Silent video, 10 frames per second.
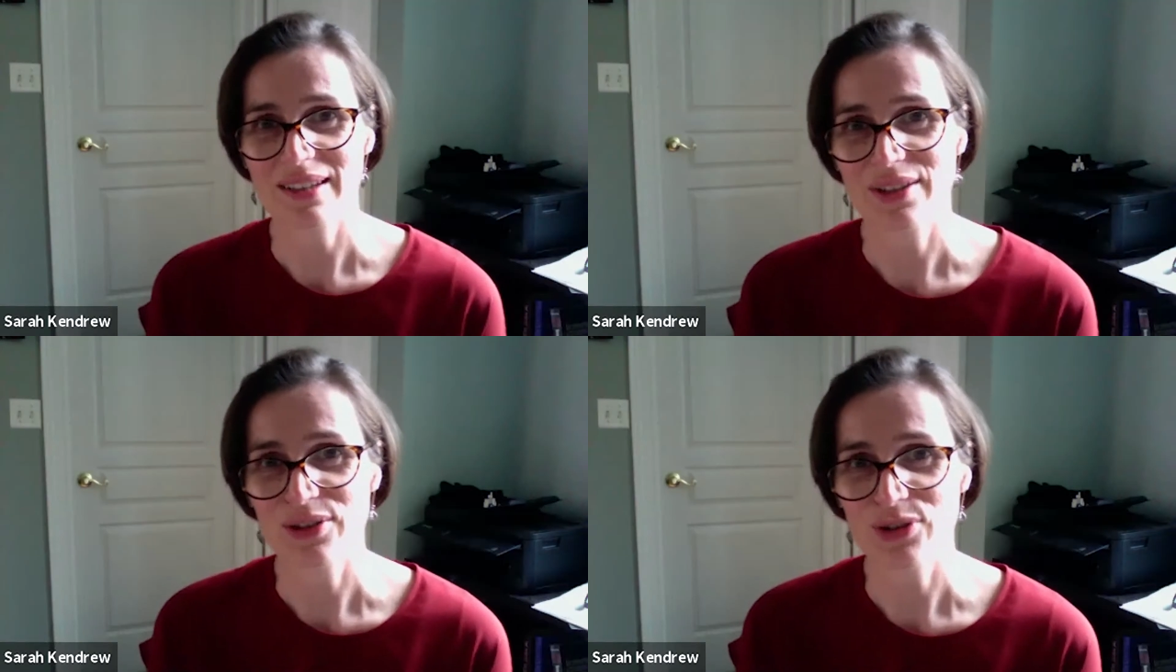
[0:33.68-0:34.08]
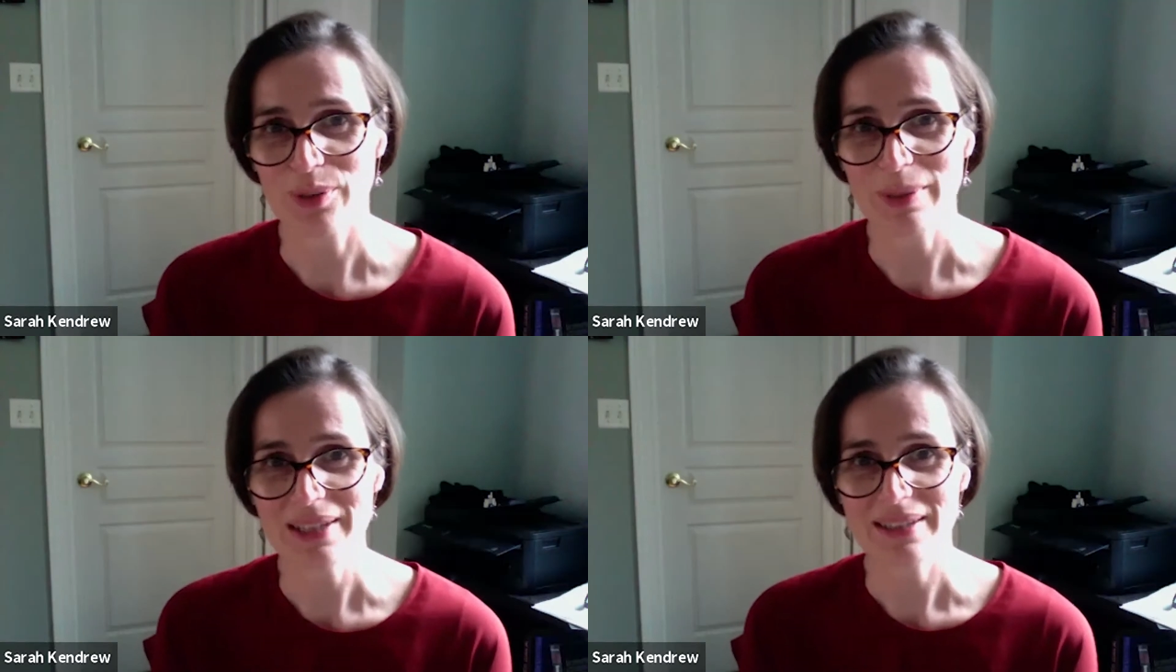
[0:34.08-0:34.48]
in
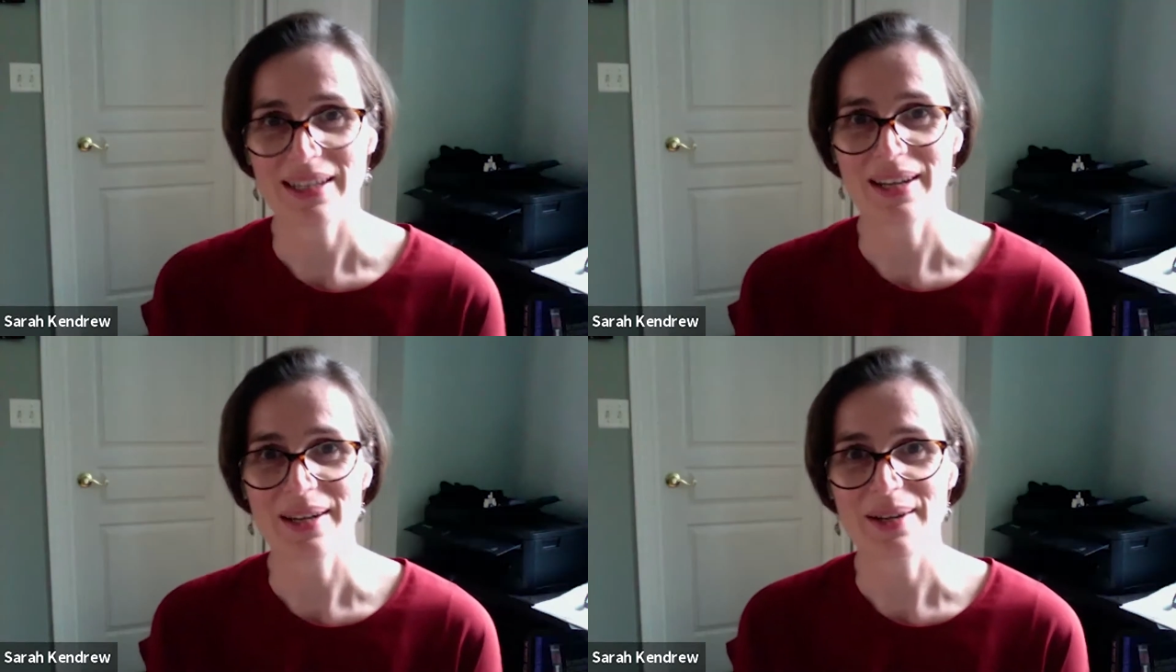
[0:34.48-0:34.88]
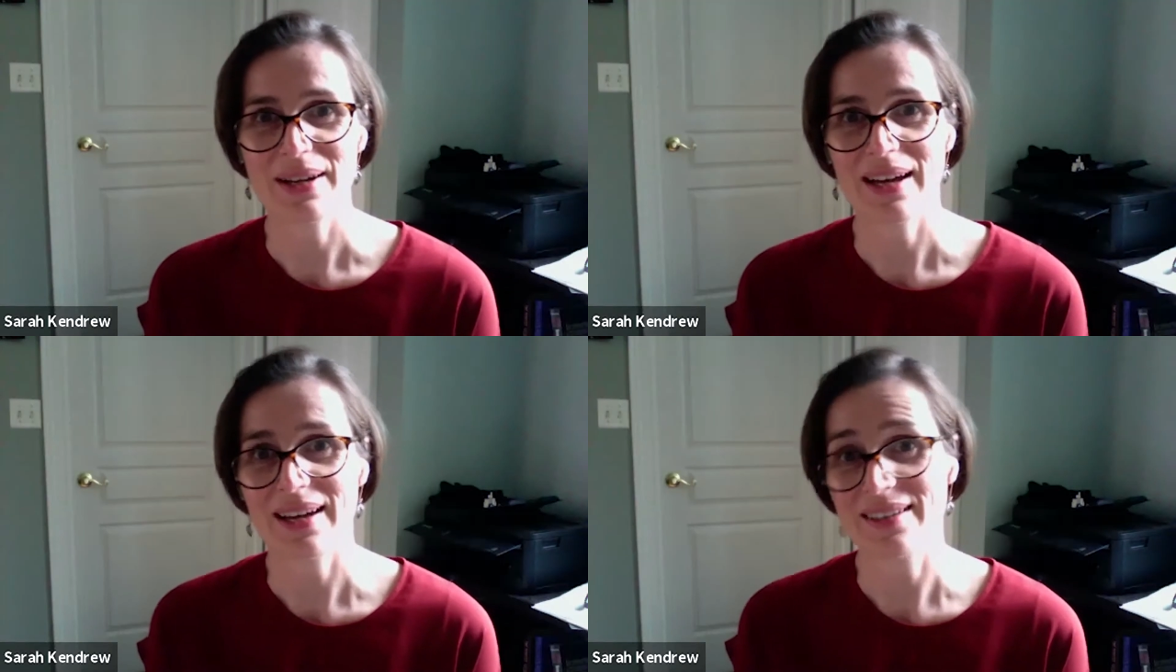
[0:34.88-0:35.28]
astronomy.
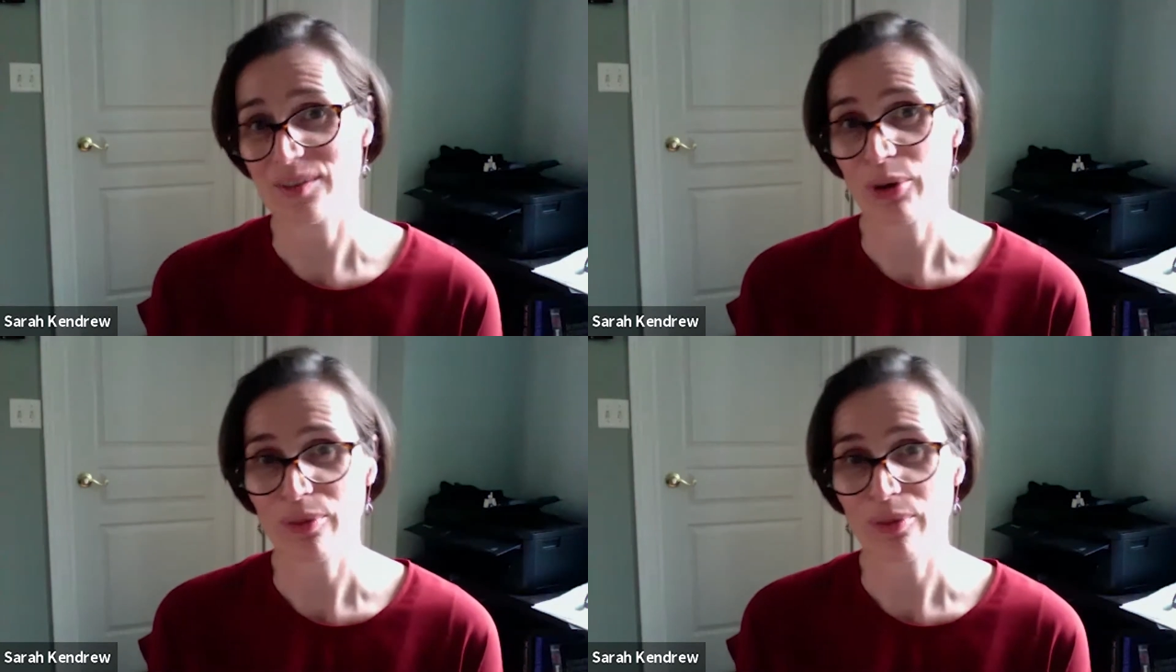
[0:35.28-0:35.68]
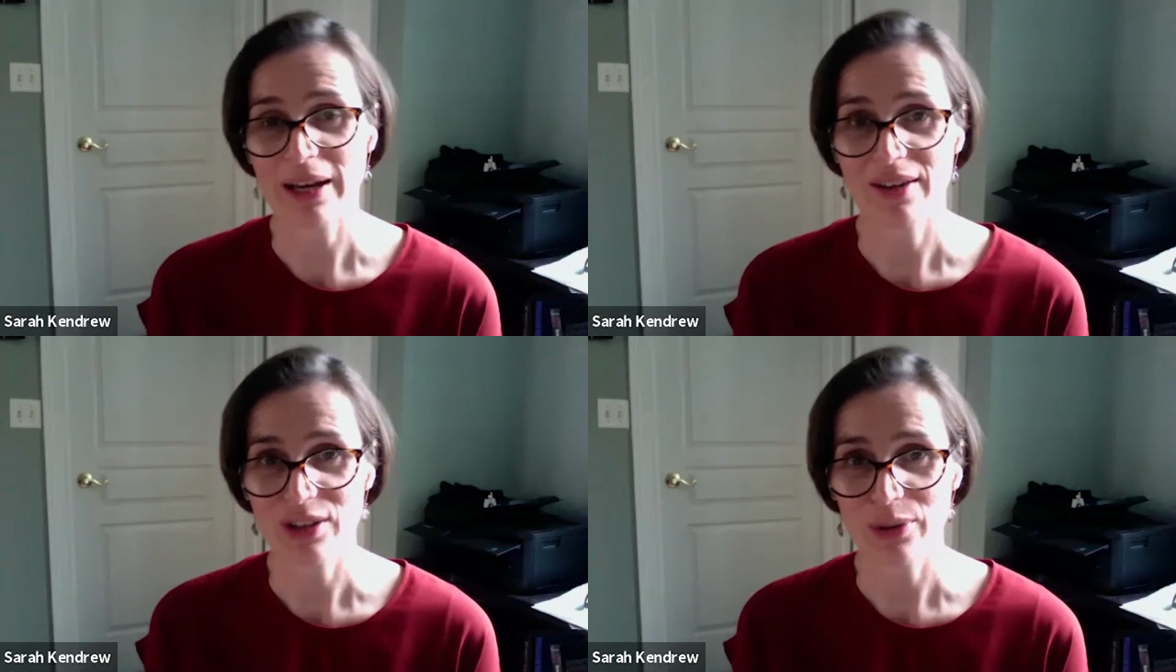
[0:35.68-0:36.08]
I did both
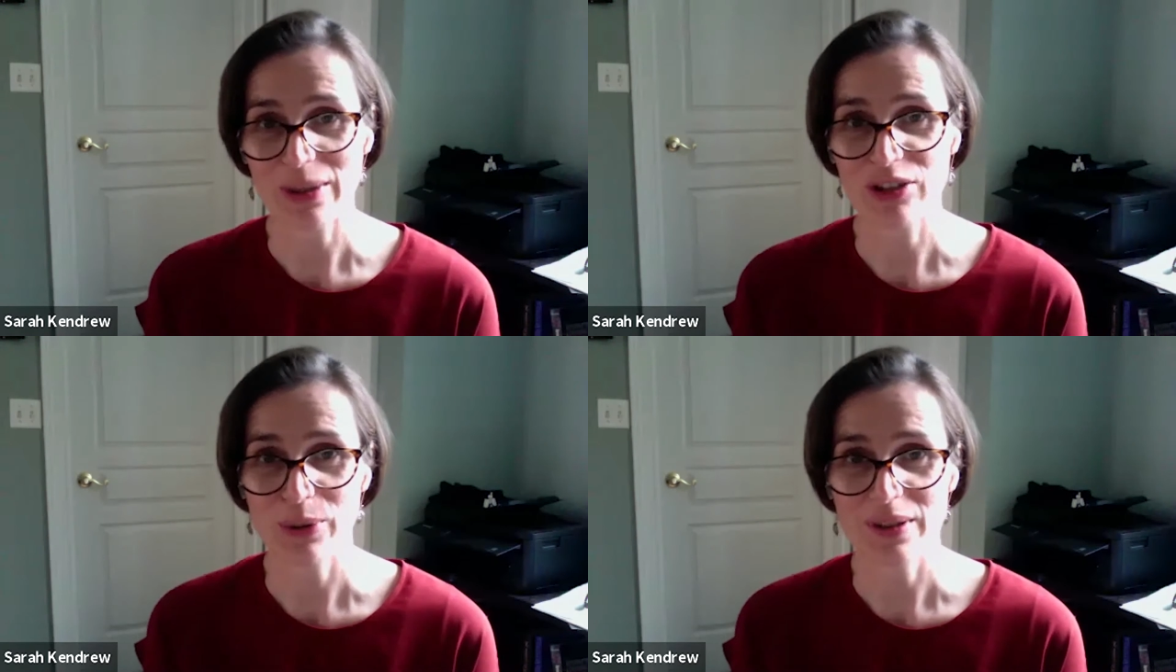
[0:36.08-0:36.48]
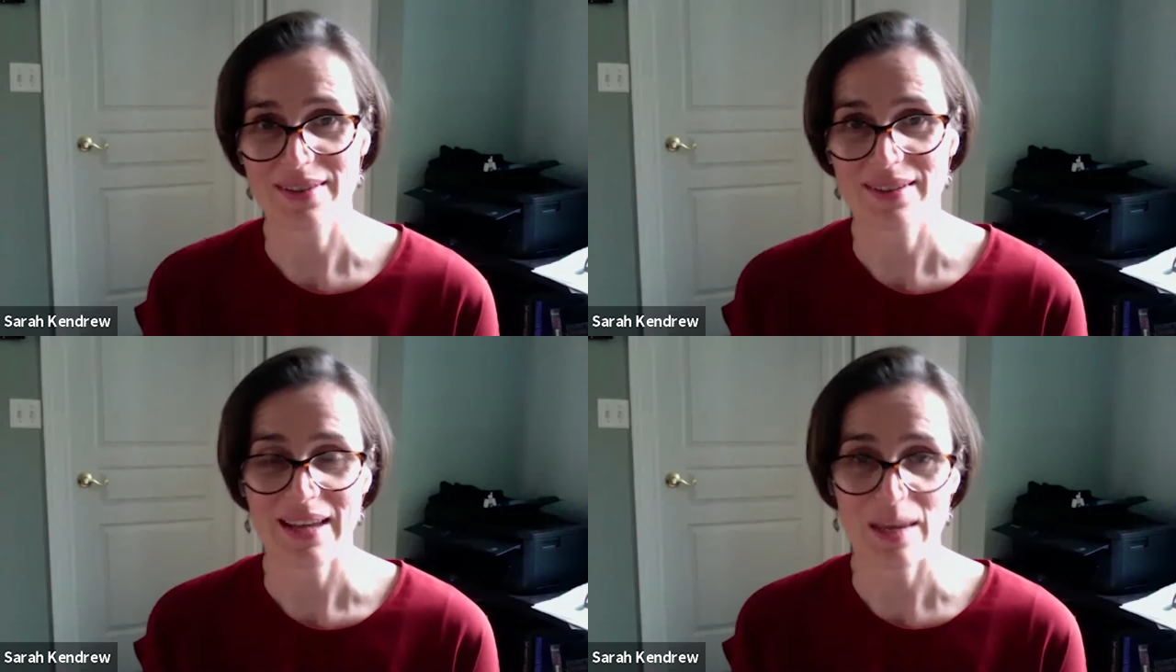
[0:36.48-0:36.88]
my undergraduate
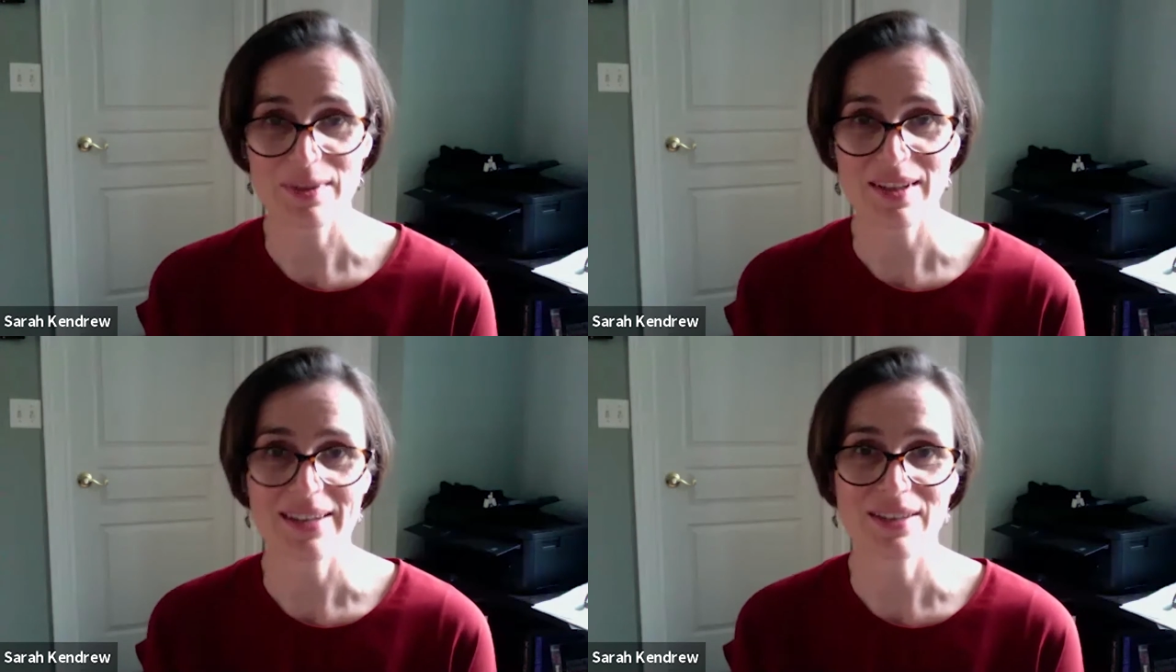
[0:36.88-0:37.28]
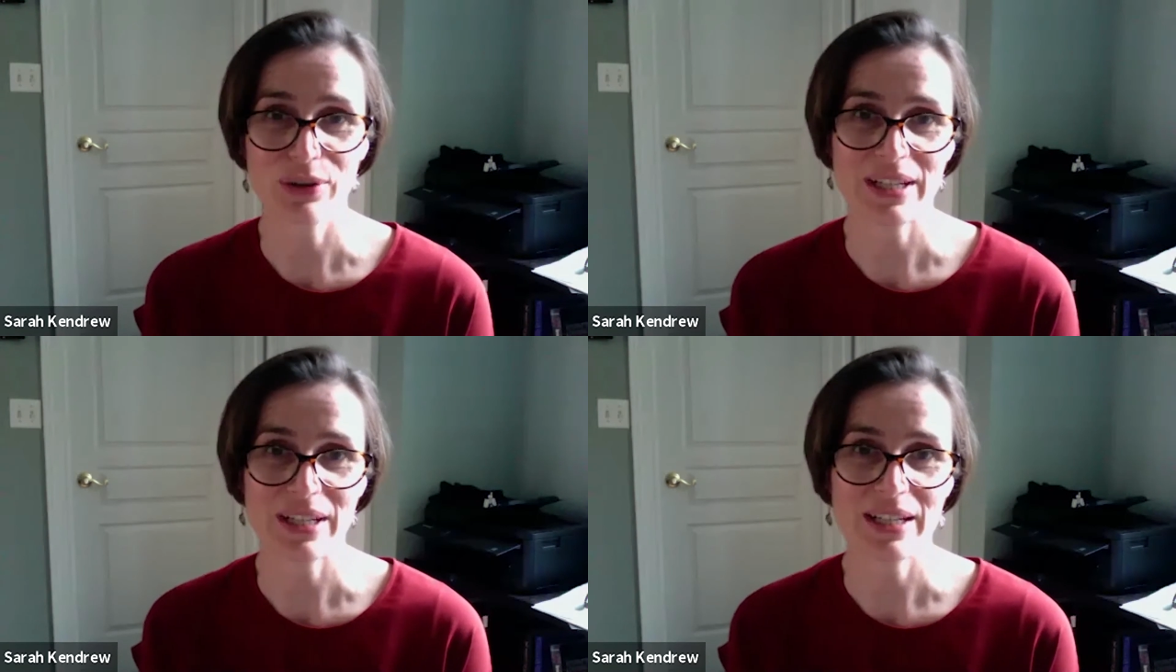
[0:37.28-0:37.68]
MSci
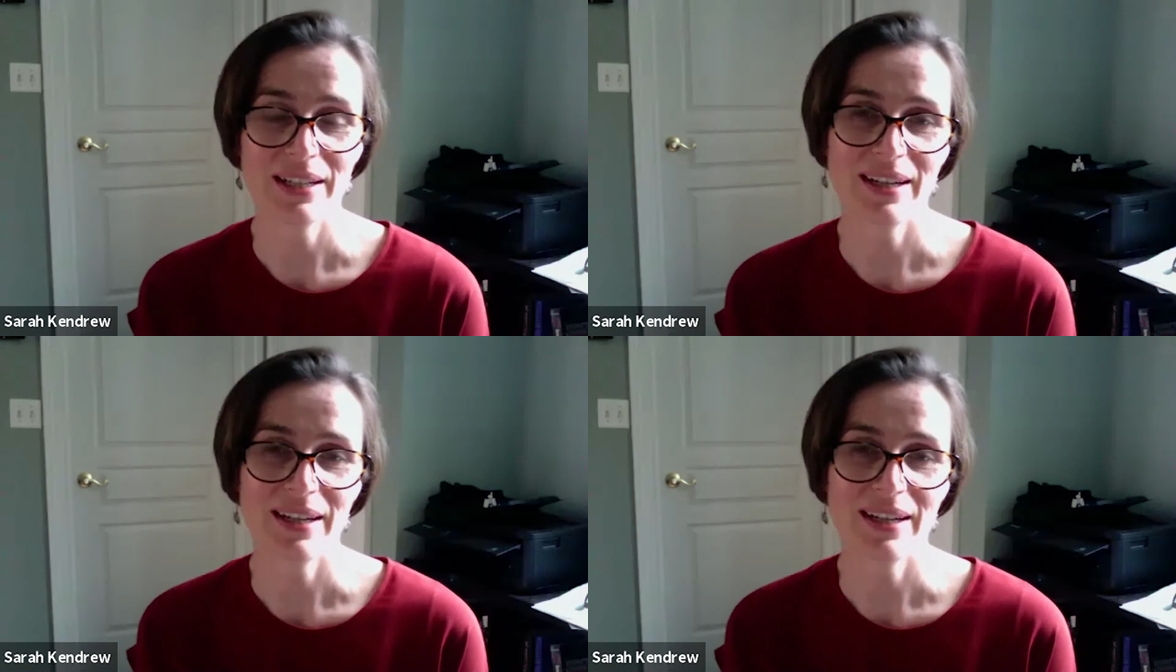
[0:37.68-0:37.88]
degree